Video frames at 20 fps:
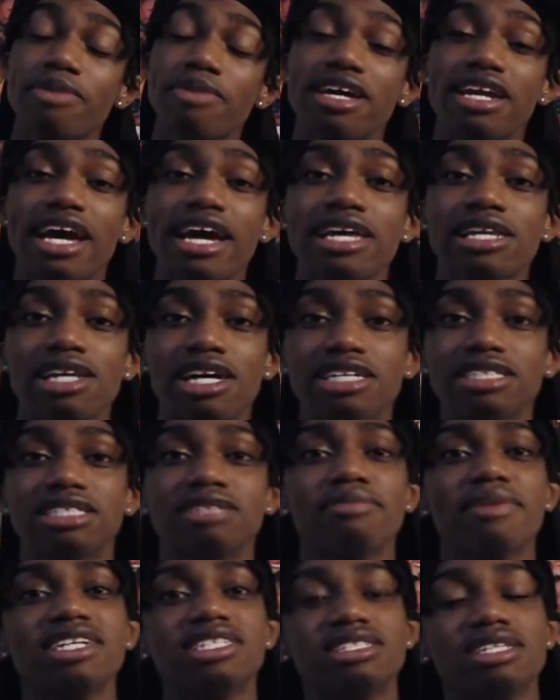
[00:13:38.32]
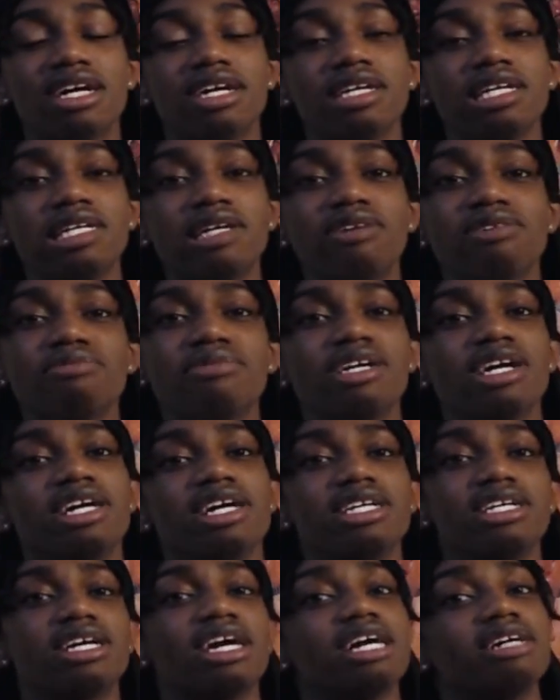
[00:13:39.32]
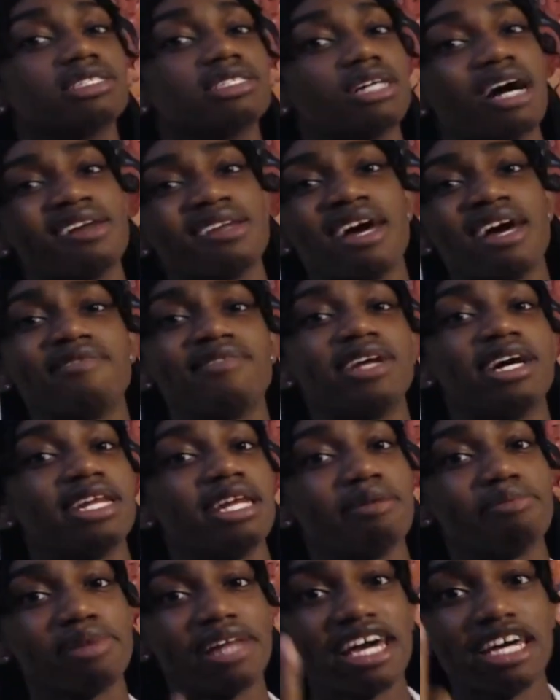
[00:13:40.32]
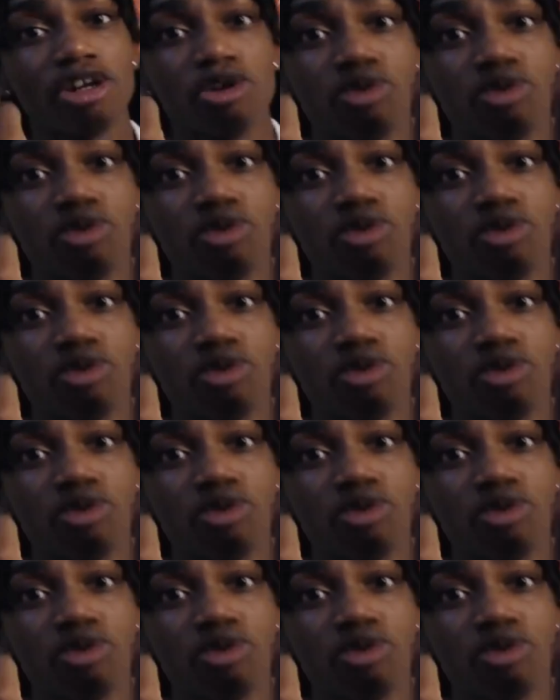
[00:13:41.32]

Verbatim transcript: man. I ain't lost it. Make sure y'all get up with me 100K on skydiving out that plane